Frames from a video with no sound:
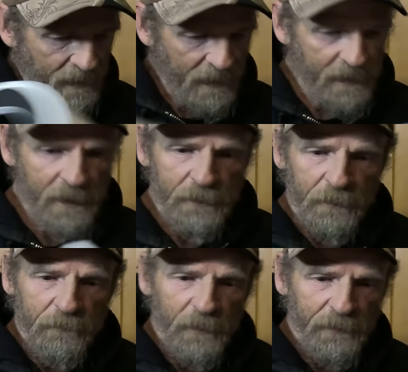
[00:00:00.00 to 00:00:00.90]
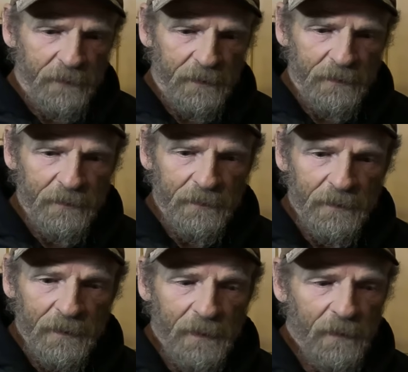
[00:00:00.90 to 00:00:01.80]
and here's your filter.
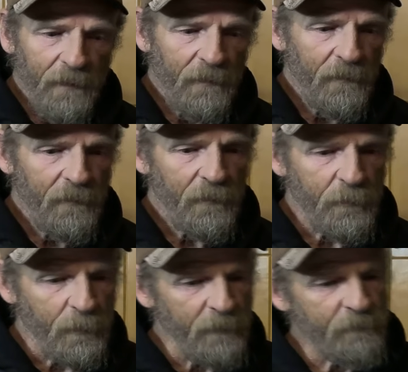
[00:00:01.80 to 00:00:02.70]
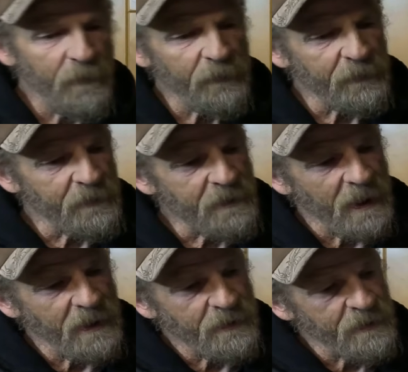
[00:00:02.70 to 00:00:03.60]
3 filter
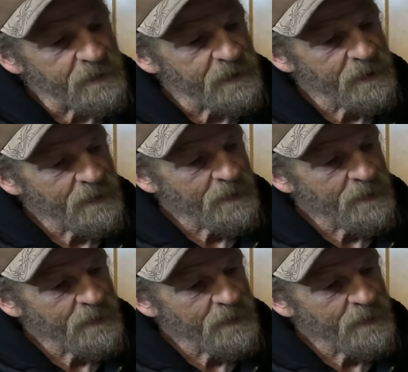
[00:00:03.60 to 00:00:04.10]
stages.